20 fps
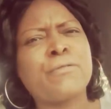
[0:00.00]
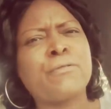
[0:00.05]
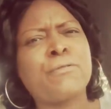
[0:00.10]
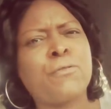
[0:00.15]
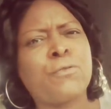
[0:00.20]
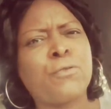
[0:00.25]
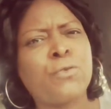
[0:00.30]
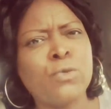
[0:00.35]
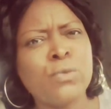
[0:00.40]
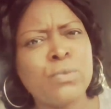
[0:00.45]
the
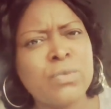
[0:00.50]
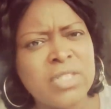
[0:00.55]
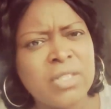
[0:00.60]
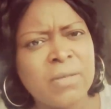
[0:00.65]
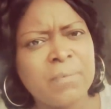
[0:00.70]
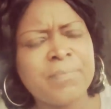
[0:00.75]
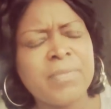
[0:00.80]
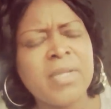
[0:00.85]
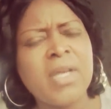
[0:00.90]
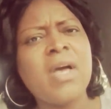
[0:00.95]

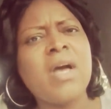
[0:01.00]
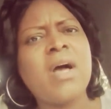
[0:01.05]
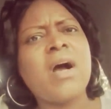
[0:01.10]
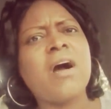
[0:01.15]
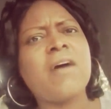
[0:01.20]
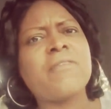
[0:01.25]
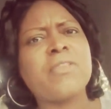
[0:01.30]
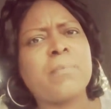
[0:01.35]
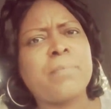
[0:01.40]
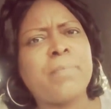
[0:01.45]
fruit
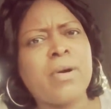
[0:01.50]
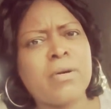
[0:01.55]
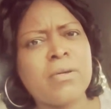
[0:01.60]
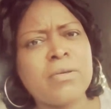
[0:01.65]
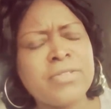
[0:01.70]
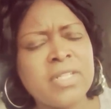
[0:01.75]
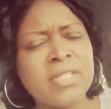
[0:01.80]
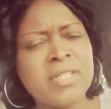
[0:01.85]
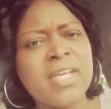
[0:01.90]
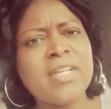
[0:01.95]
of the
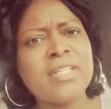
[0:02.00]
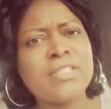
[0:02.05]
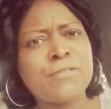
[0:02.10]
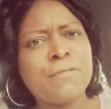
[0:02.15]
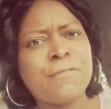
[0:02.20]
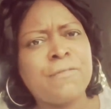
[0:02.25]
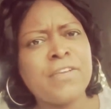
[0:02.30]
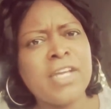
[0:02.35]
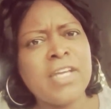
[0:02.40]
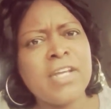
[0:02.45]
person that
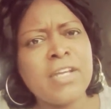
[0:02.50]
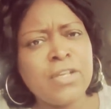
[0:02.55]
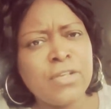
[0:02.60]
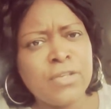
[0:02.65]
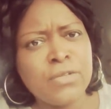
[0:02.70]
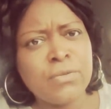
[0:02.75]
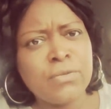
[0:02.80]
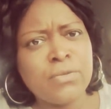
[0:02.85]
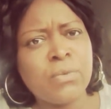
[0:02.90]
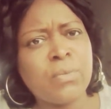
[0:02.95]
is feeding
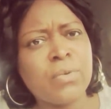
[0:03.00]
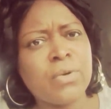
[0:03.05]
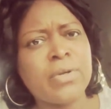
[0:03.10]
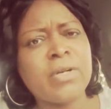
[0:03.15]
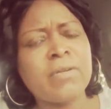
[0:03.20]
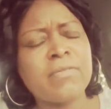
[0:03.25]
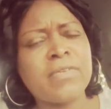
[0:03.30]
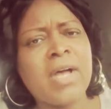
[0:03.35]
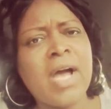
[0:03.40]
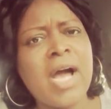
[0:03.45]
you the
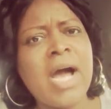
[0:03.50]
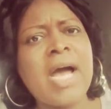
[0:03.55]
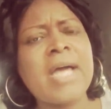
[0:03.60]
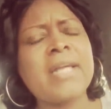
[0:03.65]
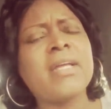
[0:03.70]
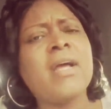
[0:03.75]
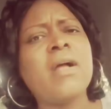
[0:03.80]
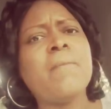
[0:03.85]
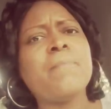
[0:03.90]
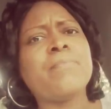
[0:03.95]
word of God